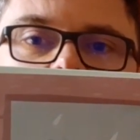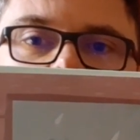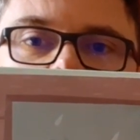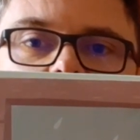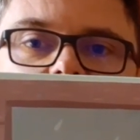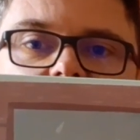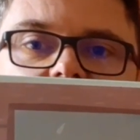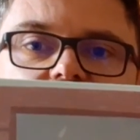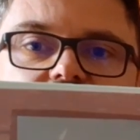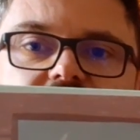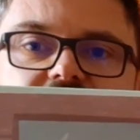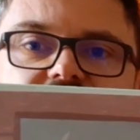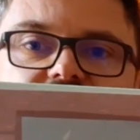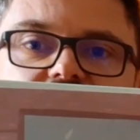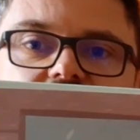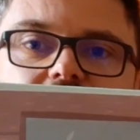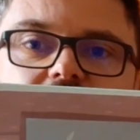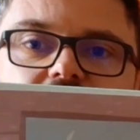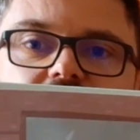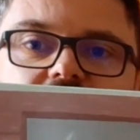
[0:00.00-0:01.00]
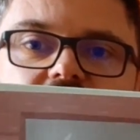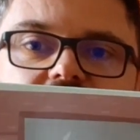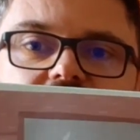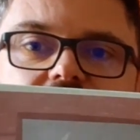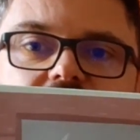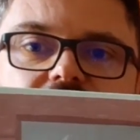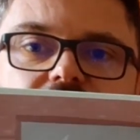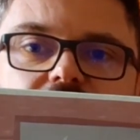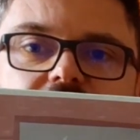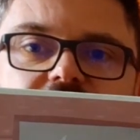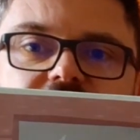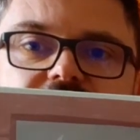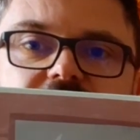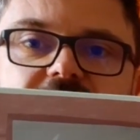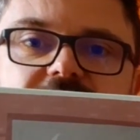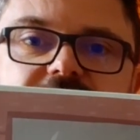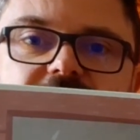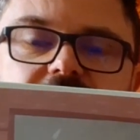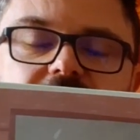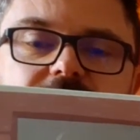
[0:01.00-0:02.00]
There you can see him looking out at all the tree
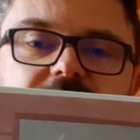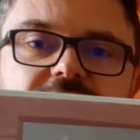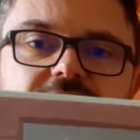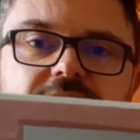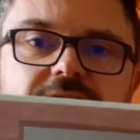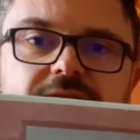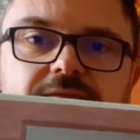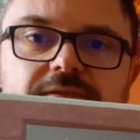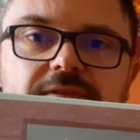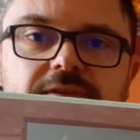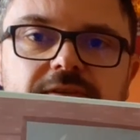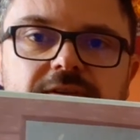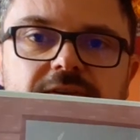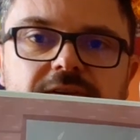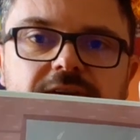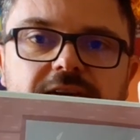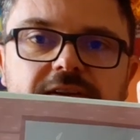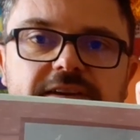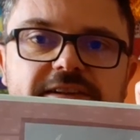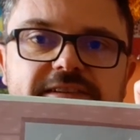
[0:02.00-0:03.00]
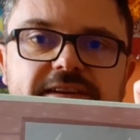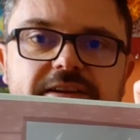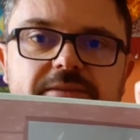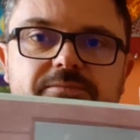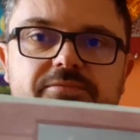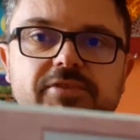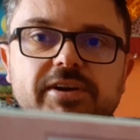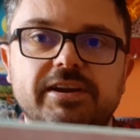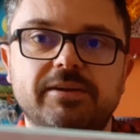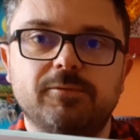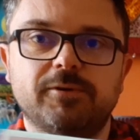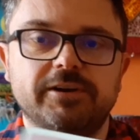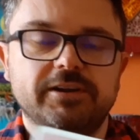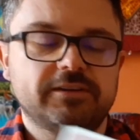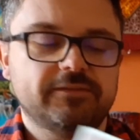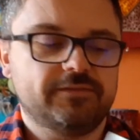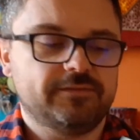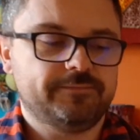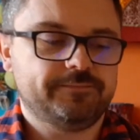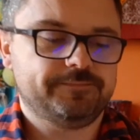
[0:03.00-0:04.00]
stumps, and he's had a
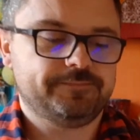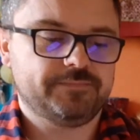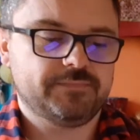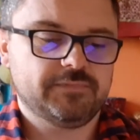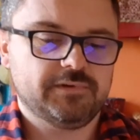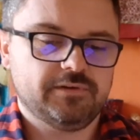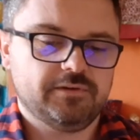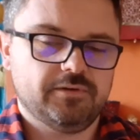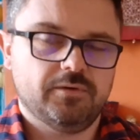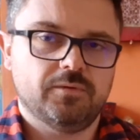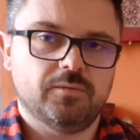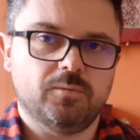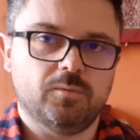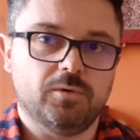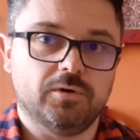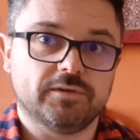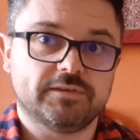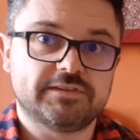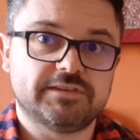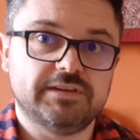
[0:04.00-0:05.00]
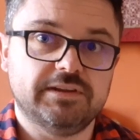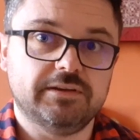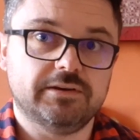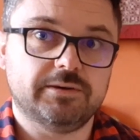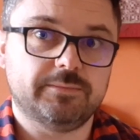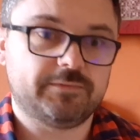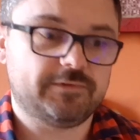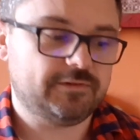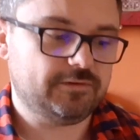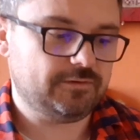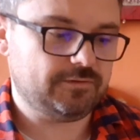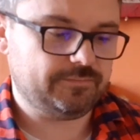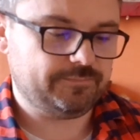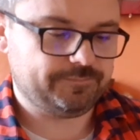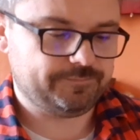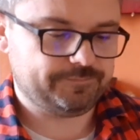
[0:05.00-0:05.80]
brainwave. What's he up to?